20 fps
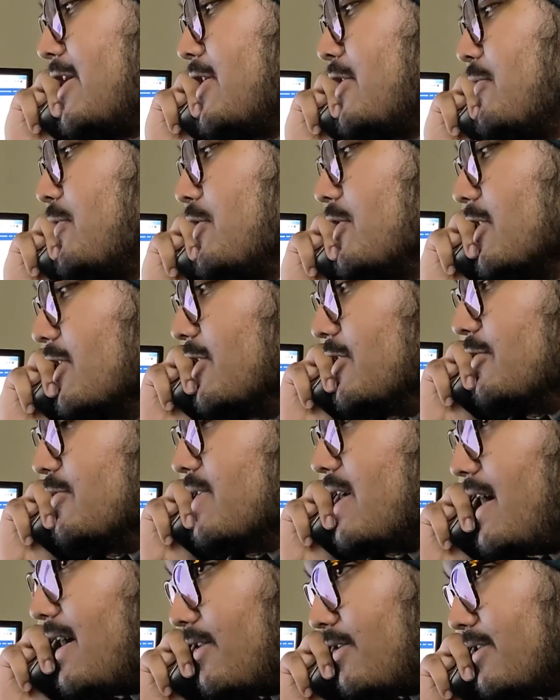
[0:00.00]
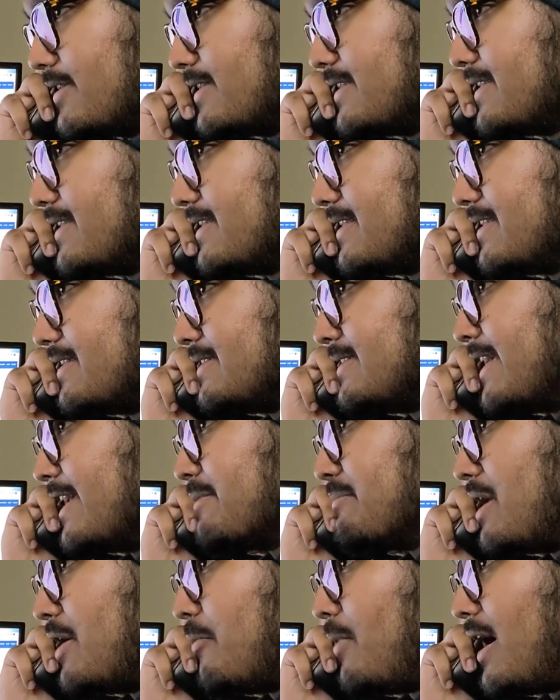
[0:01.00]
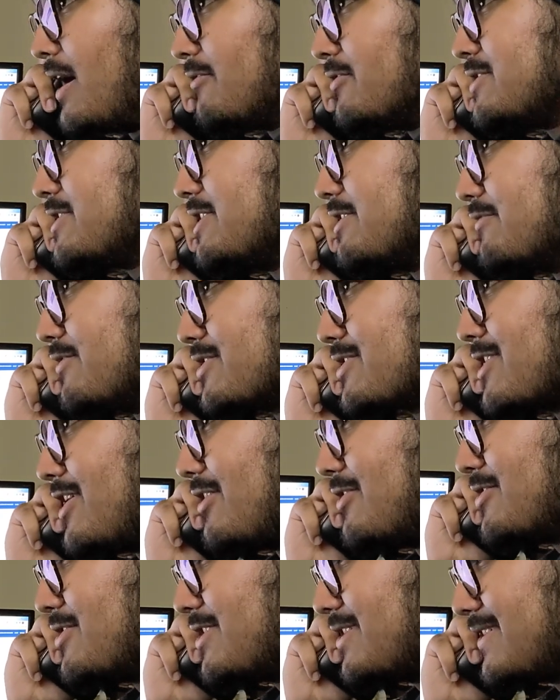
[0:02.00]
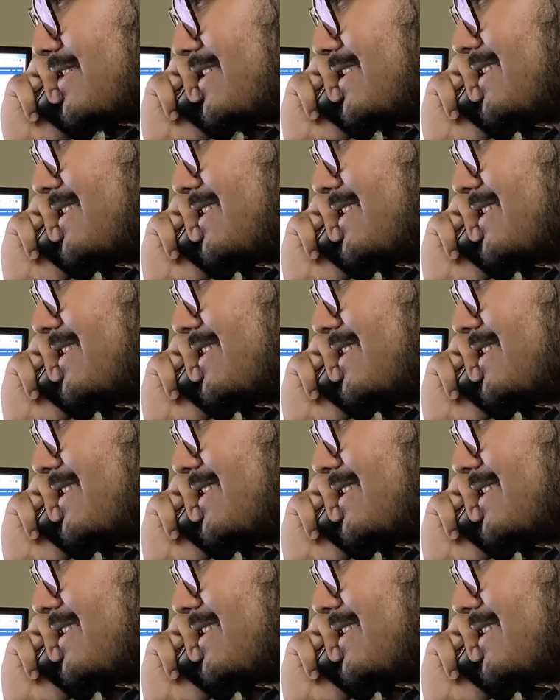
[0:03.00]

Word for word: what are you gonna do now? Take my wide receivers, coach?